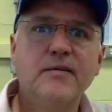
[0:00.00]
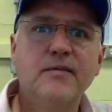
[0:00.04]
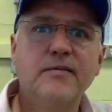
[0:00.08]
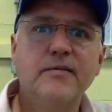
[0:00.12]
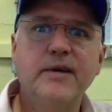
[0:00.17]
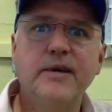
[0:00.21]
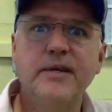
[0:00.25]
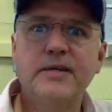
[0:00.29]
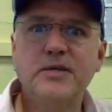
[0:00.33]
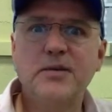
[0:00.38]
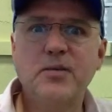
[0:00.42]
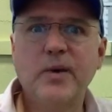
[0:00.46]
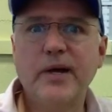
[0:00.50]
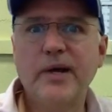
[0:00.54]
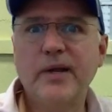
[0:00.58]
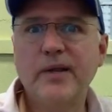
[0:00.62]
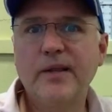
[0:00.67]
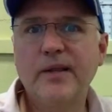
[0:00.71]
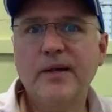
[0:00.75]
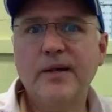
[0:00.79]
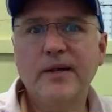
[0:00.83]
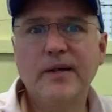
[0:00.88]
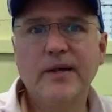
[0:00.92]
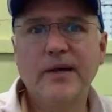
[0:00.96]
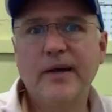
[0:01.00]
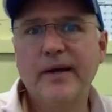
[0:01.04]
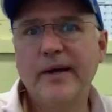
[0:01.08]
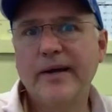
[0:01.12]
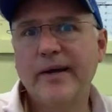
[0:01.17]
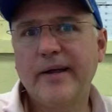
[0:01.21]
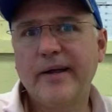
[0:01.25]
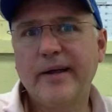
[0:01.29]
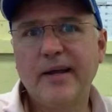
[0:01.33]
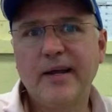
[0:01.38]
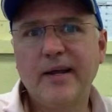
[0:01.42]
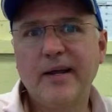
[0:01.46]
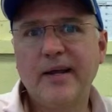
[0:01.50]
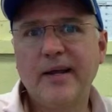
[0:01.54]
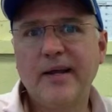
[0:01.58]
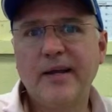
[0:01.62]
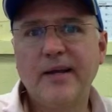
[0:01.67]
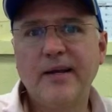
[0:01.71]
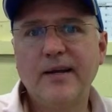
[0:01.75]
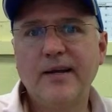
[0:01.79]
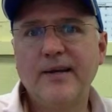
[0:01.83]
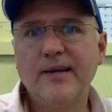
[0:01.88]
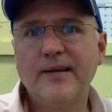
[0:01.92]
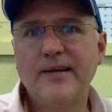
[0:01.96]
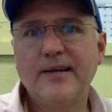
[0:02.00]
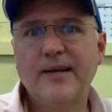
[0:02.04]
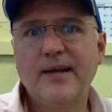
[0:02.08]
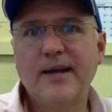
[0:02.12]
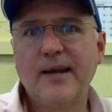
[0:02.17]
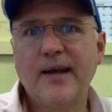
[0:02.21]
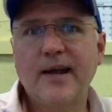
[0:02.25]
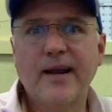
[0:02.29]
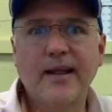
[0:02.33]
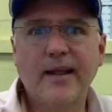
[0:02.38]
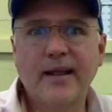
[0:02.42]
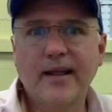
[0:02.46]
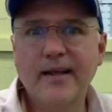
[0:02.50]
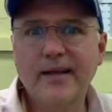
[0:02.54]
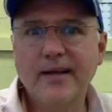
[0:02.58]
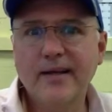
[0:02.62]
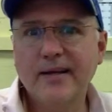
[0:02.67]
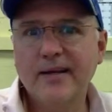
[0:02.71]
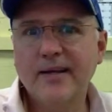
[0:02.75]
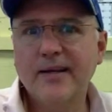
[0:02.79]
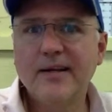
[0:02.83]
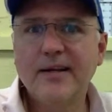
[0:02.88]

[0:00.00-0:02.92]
Venezuela, and Connecticut.